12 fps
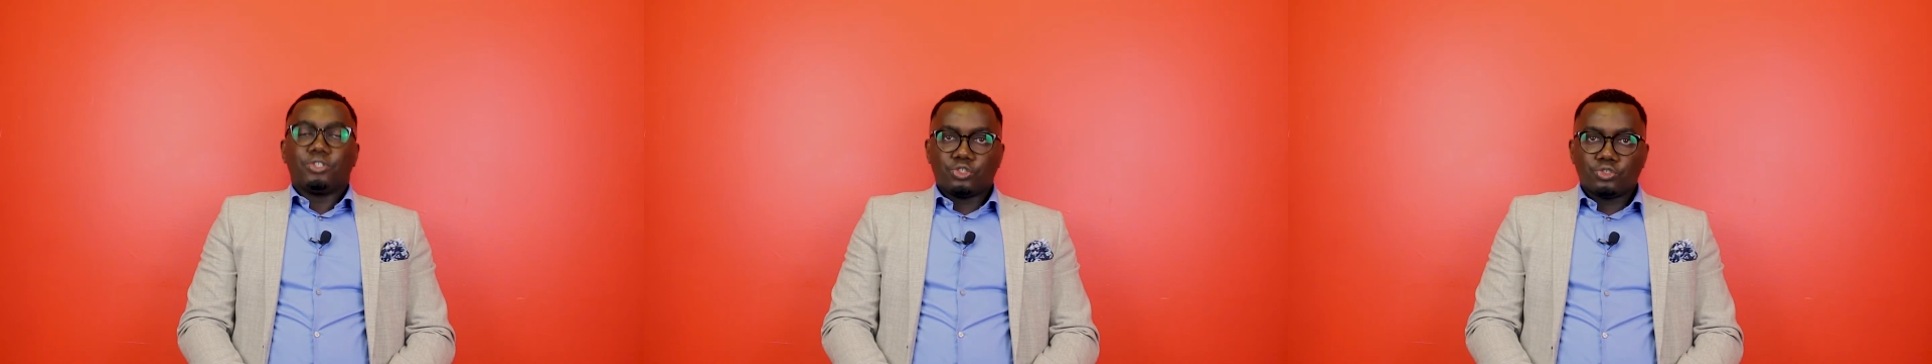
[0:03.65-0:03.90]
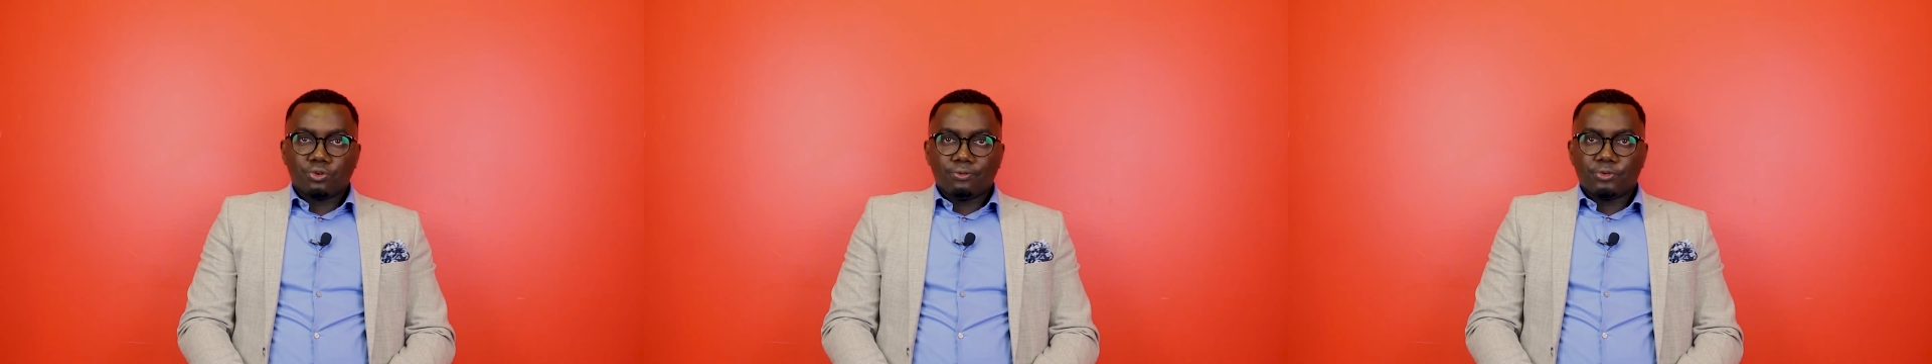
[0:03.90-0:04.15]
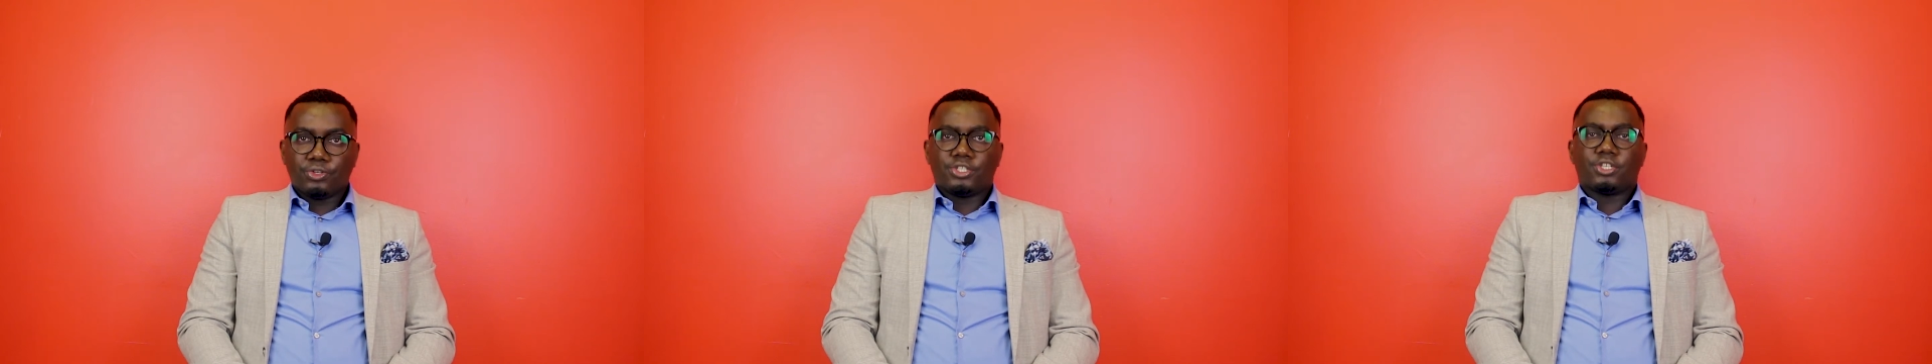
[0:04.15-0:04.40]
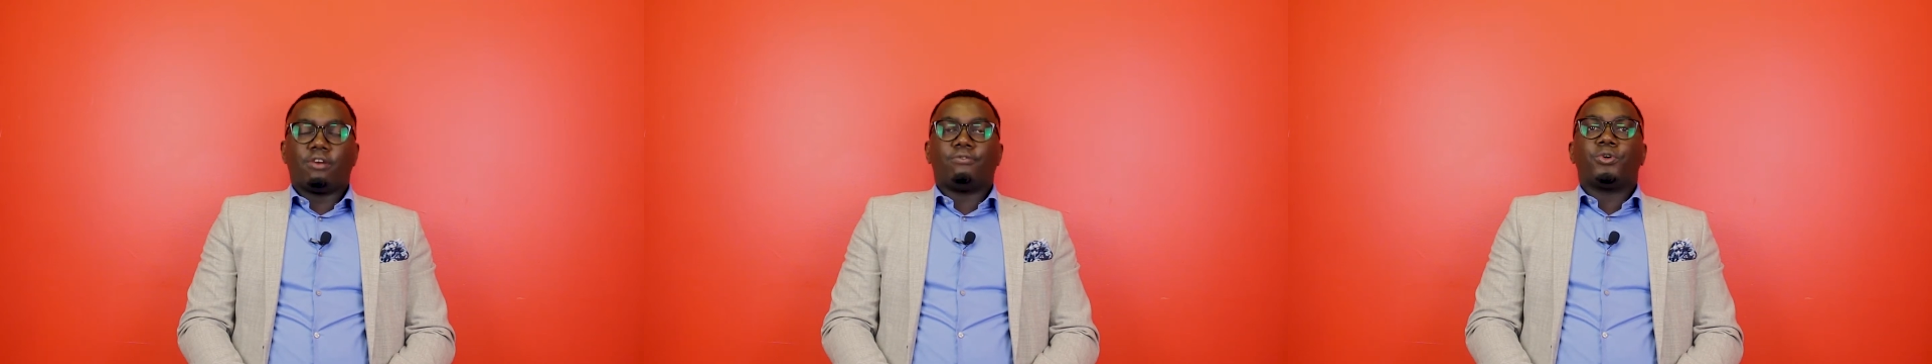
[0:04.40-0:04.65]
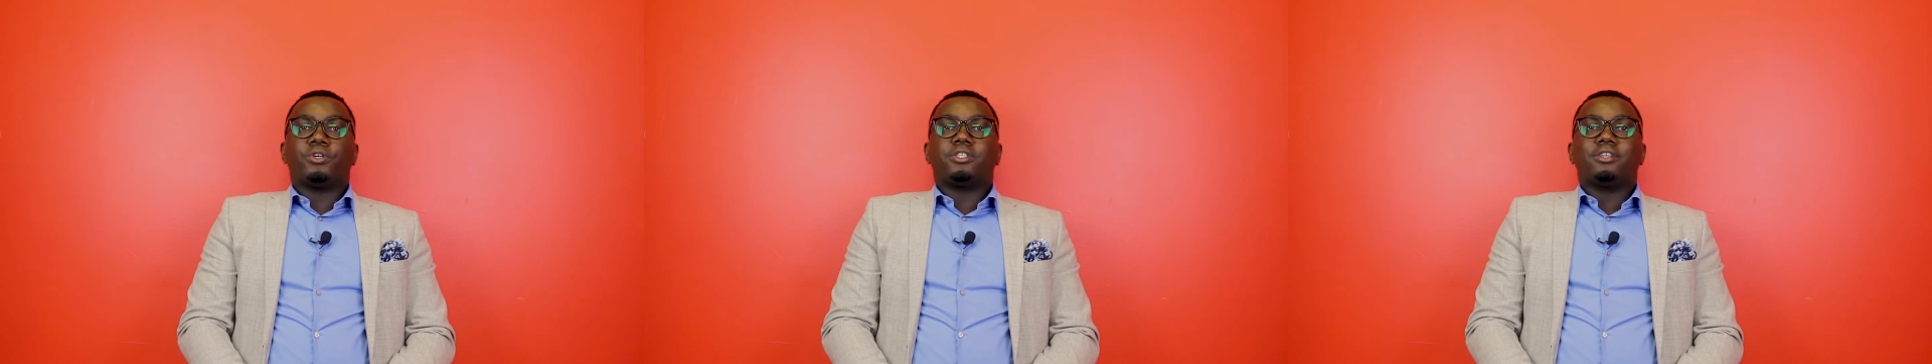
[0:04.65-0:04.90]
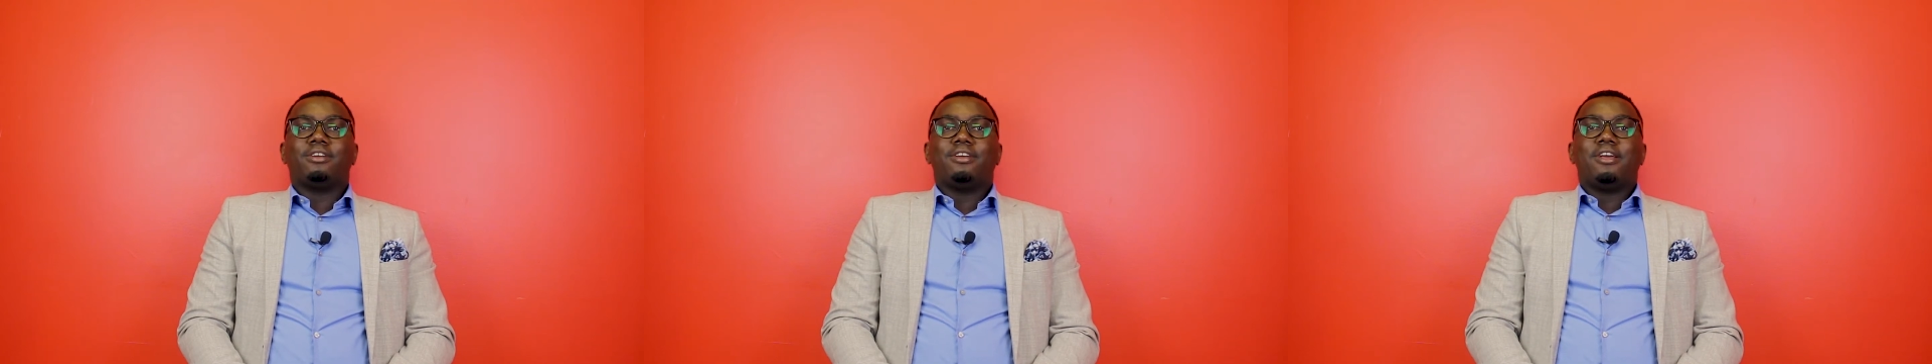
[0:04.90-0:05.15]
The Truth
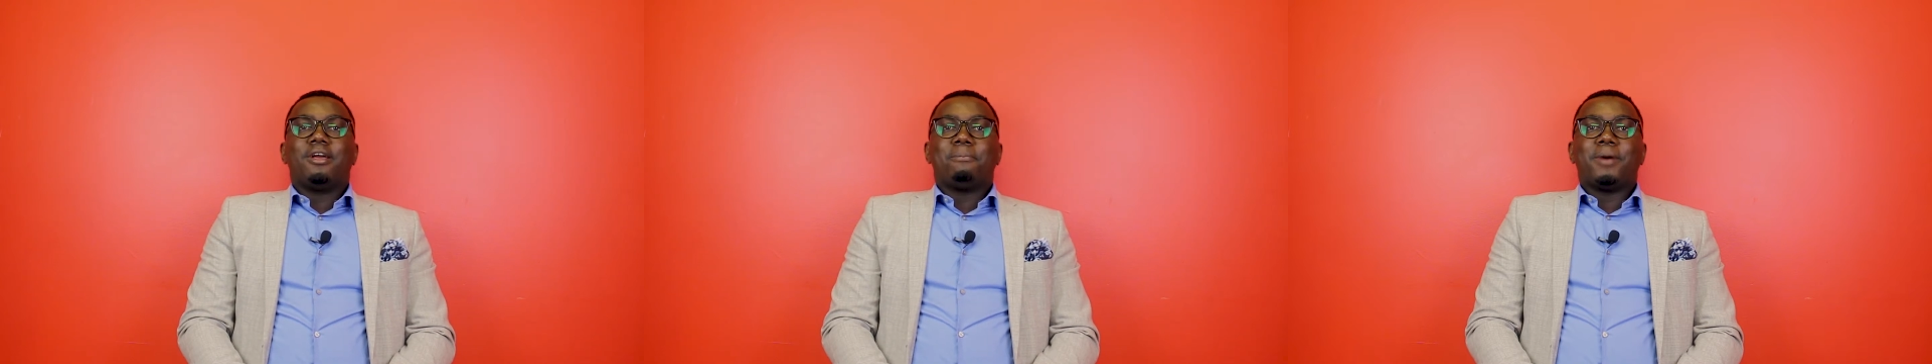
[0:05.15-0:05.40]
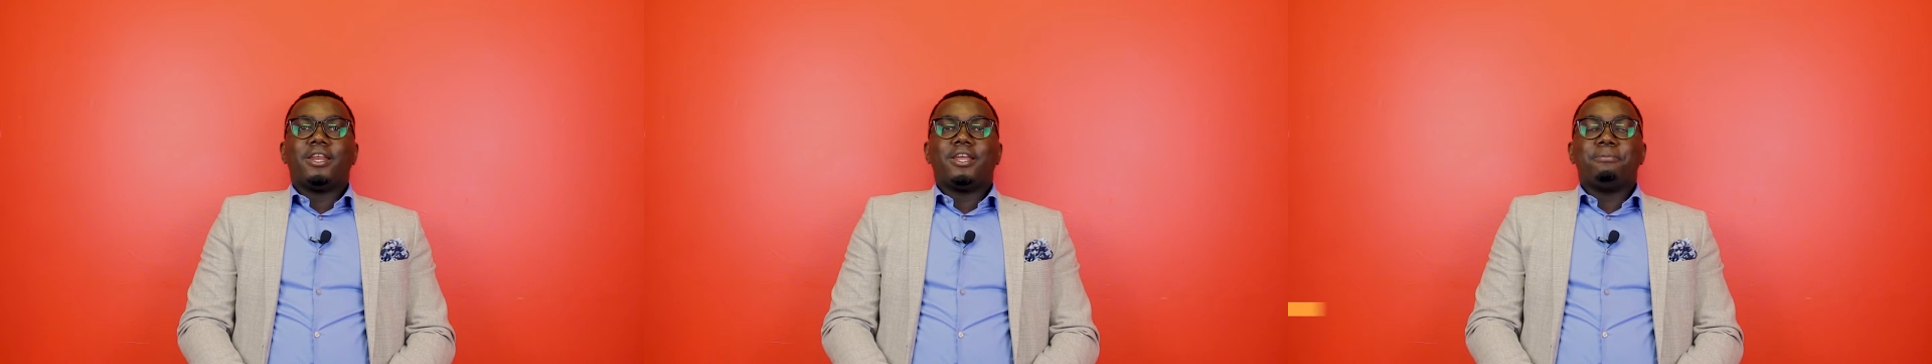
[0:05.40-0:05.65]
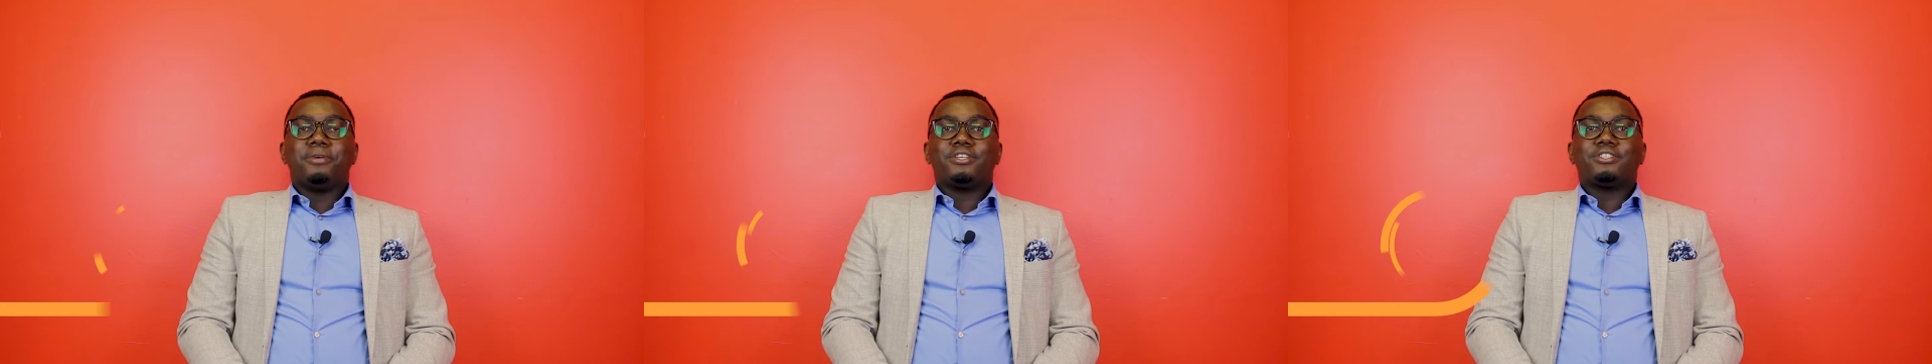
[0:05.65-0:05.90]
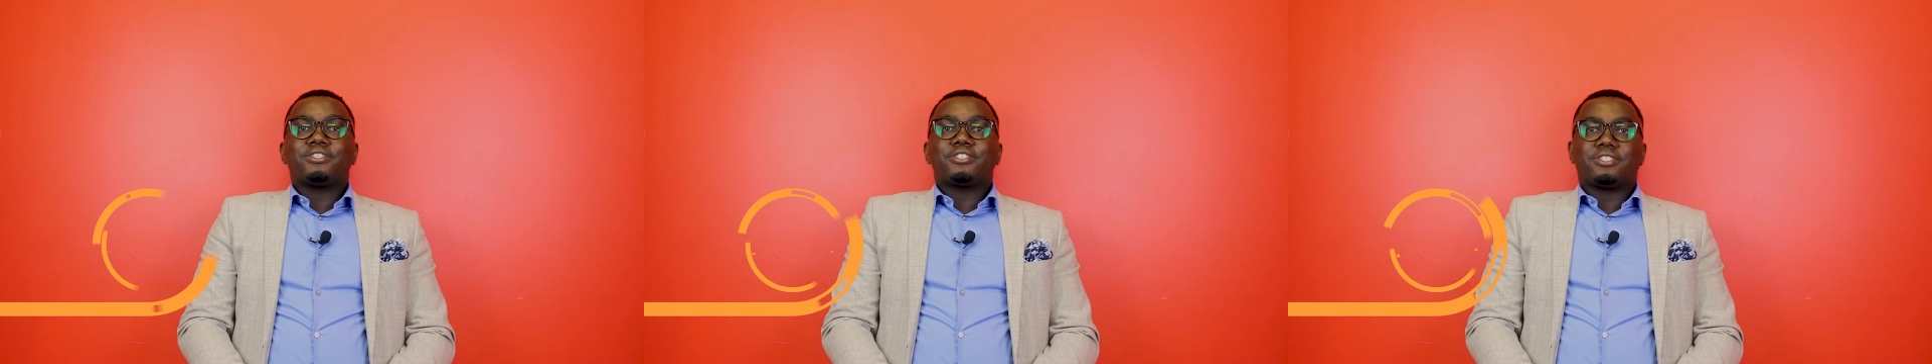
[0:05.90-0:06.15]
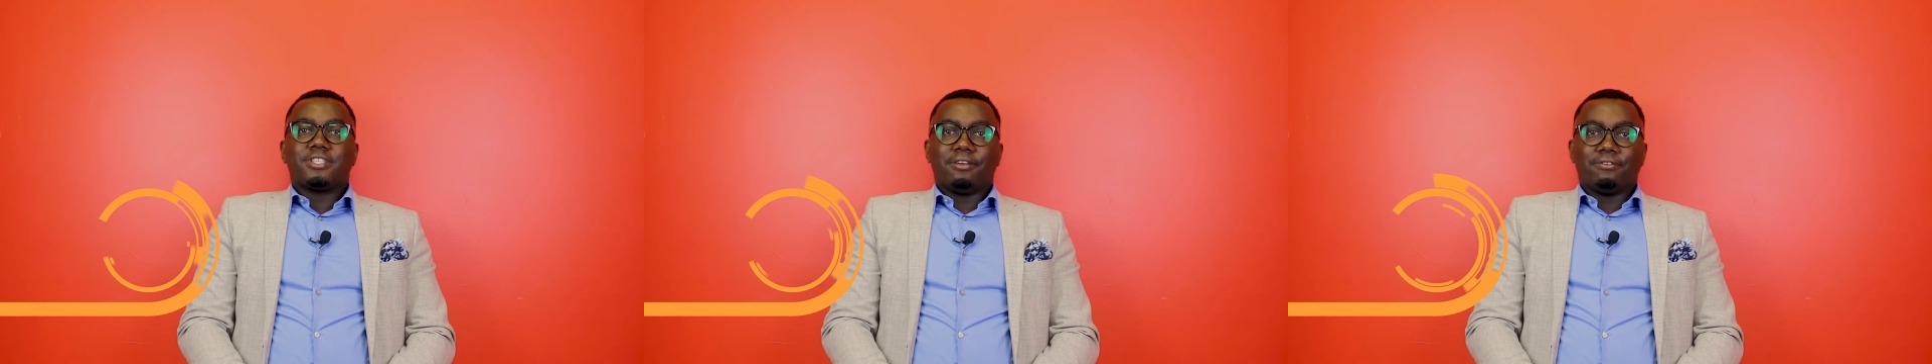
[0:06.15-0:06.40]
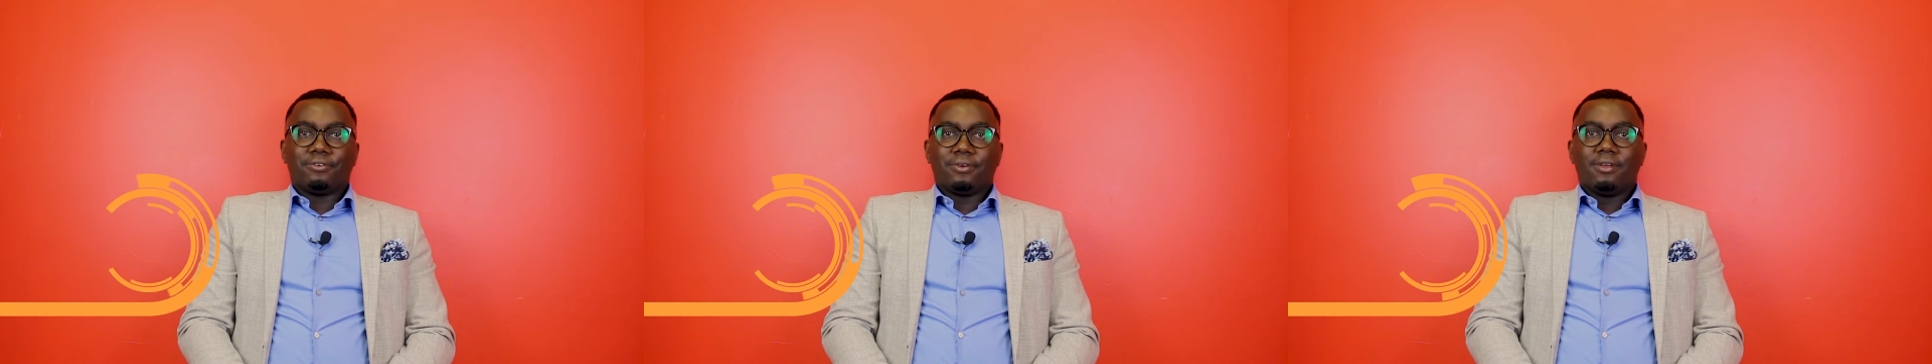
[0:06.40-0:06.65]
Rediscovered. My name is
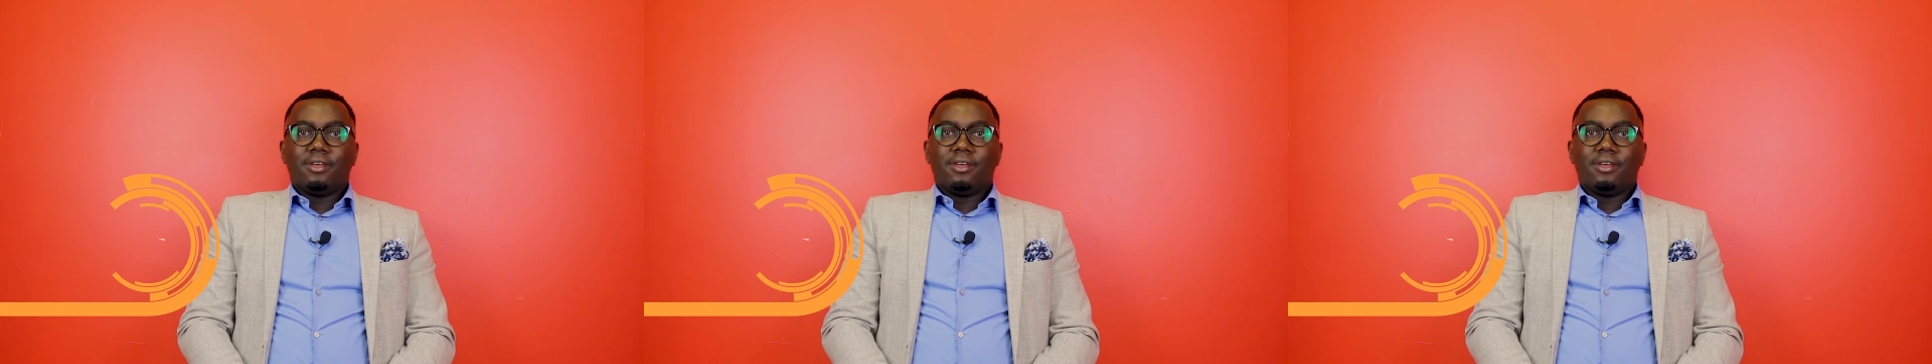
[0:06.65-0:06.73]
Steve.